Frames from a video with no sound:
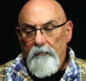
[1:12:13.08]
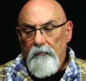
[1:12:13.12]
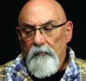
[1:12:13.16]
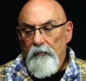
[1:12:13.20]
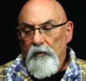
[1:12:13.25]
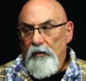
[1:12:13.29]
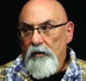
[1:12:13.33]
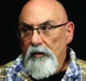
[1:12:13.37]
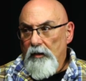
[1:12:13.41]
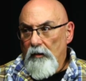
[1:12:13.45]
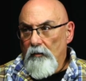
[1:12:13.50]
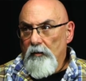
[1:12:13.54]

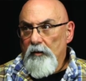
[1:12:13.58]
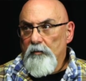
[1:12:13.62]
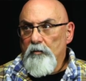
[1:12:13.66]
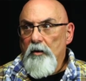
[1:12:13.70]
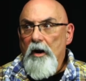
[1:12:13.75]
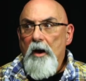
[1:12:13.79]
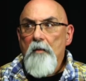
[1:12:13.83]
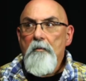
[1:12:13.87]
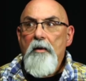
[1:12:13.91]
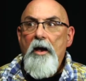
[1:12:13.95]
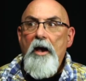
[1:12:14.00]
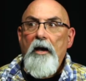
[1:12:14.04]
she was
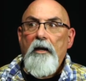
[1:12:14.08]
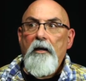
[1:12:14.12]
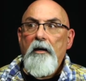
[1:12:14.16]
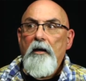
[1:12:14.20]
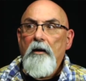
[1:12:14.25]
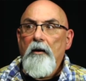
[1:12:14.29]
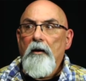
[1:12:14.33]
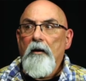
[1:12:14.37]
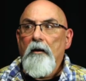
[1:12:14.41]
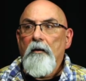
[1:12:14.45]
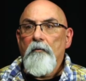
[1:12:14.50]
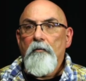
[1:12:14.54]
brought back
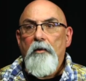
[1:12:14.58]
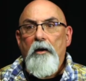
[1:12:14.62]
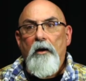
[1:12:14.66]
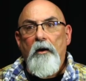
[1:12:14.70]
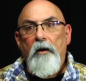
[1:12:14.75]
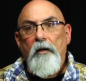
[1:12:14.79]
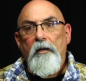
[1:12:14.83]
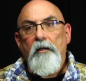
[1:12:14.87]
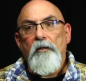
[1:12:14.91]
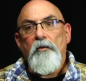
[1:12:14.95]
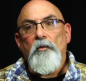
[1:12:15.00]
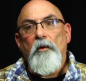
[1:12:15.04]
here and
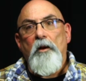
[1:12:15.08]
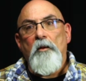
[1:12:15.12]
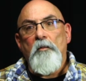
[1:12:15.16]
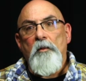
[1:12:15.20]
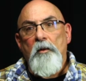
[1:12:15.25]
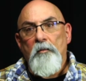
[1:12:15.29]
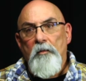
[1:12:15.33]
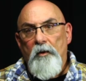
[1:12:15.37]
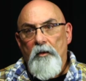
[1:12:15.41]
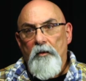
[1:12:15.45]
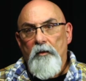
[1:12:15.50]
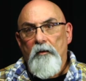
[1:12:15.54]
buried as well. My
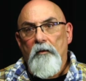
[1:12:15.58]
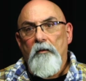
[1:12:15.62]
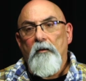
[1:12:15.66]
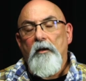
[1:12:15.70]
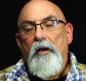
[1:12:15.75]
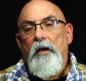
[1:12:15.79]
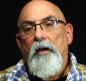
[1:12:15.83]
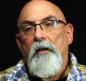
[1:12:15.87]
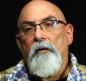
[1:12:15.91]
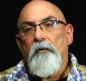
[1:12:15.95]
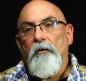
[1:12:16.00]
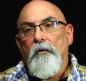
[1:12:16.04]
mother
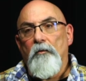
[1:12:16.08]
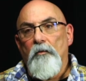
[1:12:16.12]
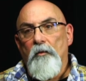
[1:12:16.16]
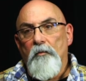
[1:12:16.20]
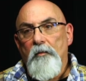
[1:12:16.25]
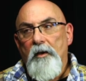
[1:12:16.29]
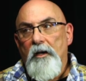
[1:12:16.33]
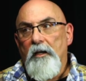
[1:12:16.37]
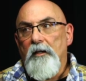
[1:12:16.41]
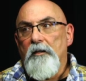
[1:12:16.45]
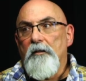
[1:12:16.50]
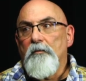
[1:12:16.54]
had her
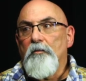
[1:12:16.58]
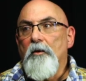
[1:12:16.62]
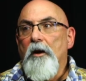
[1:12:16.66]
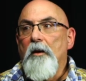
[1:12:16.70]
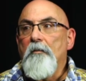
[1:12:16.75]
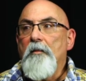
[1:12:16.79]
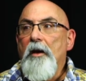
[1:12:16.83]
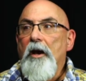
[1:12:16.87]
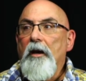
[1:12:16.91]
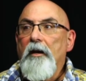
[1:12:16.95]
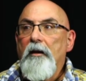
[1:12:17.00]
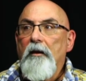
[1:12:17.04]
remains brought
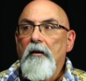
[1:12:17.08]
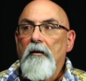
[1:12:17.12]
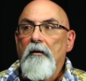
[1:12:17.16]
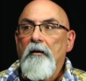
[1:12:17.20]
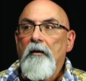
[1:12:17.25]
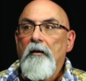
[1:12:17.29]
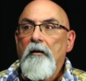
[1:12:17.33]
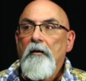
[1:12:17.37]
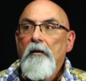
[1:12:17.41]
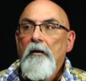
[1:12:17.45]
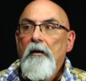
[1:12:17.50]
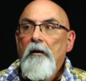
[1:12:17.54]
back here, and
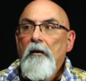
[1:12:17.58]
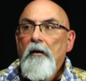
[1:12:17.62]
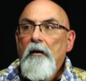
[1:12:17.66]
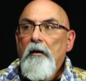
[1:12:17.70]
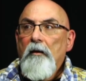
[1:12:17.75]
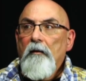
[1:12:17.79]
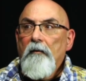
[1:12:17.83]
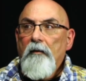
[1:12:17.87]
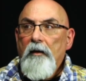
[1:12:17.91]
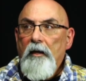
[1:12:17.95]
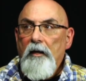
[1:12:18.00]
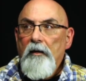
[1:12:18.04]

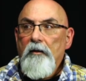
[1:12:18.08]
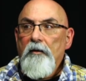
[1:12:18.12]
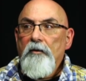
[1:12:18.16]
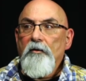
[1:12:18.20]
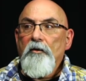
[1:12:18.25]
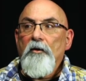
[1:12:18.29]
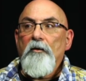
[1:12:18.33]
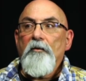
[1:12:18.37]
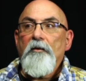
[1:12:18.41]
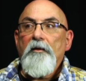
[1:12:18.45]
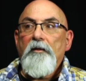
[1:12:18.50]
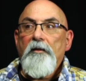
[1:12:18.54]
they had a
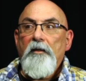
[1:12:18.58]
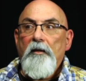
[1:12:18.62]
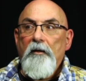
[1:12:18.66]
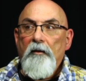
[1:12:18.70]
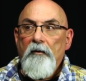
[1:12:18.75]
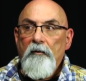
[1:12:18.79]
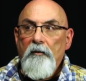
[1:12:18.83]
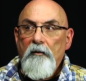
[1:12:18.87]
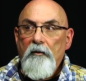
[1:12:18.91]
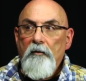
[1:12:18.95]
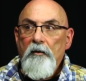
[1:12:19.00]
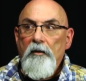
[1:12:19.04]
service here
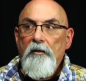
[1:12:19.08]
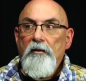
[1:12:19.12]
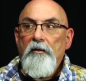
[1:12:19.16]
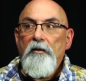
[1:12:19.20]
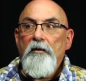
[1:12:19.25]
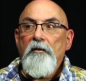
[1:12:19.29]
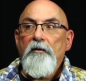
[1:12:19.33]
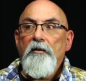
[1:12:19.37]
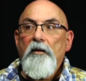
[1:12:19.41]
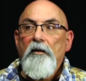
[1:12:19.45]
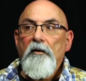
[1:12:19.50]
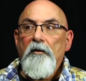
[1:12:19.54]
in the
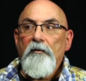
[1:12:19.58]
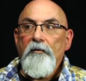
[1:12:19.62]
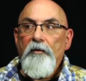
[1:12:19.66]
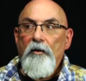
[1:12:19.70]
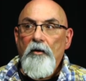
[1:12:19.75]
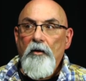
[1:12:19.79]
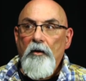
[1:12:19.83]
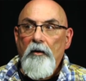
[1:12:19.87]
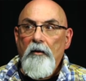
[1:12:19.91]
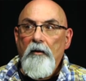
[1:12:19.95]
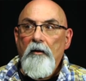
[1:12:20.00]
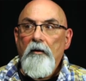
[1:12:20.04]
Christian Center for
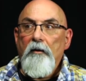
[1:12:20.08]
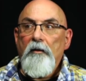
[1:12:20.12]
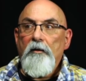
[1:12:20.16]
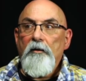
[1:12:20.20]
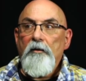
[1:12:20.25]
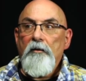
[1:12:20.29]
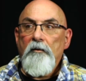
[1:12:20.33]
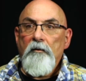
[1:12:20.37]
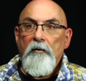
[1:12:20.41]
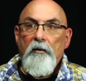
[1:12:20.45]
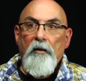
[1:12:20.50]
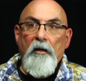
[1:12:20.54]
her. And
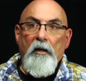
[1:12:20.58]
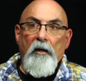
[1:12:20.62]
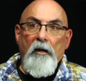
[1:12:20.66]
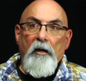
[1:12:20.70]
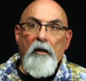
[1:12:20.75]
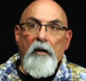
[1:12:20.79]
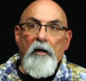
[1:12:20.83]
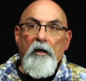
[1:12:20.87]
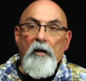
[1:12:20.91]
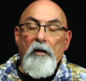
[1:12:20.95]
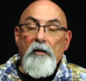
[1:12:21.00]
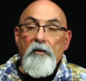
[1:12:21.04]

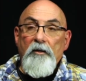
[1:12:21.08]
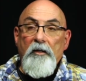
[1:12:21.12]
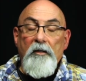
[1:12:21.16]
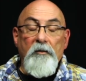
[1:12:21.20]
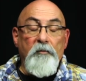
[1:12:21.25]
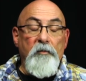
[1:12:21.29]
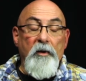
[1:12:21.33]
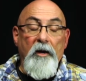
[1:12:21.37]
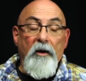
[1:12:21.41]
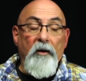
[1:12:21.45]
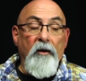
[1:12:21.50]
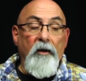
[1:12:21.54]
she was
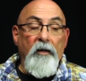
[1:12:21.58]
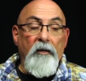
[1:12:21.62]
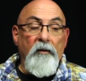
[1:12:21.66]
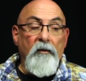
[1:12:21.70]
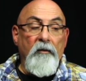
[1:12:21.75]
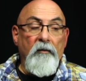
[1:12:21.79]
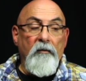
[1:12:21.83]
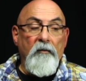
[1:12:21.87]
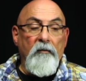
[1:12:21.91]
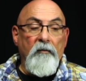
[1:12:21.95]
buried